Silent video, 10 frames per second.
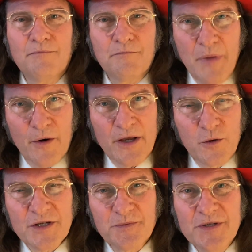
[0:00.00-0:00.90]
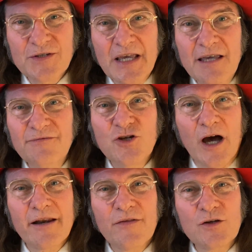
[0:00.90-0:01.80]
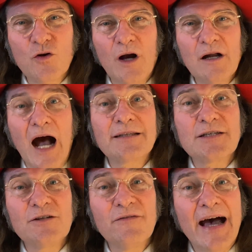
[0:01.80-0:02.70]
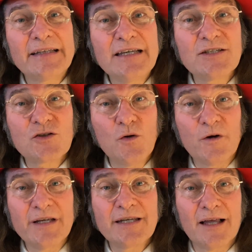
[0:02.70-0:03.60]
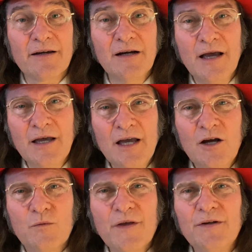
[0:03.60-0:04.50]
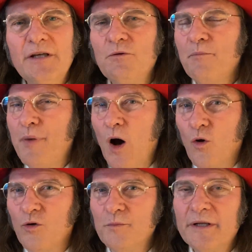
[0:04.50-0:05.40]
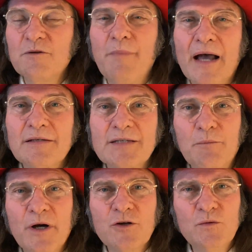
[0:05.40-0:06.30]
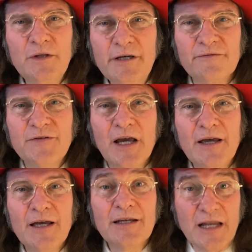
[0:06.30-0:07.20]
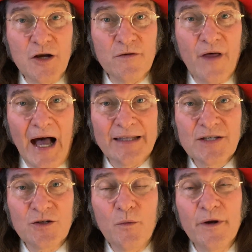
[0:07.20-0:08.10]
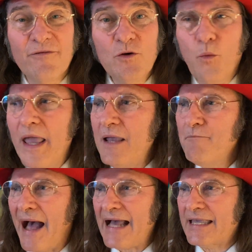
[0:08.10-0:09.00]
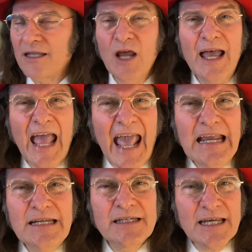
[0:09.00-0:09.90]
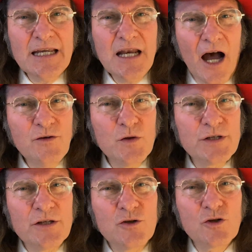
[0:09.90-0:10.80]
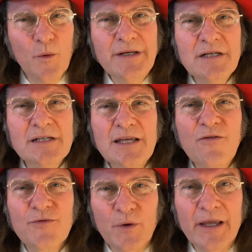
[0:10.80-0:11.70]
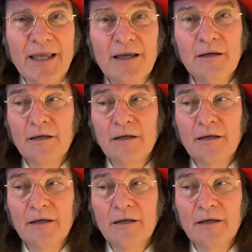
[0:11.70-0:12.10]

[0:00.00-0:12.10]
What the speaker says: Merry Christmas Eve, Jonathan Kruk, Hudson Valley Storyteller, with a little poem written by someone who lived near the Hudson River way back in 1823.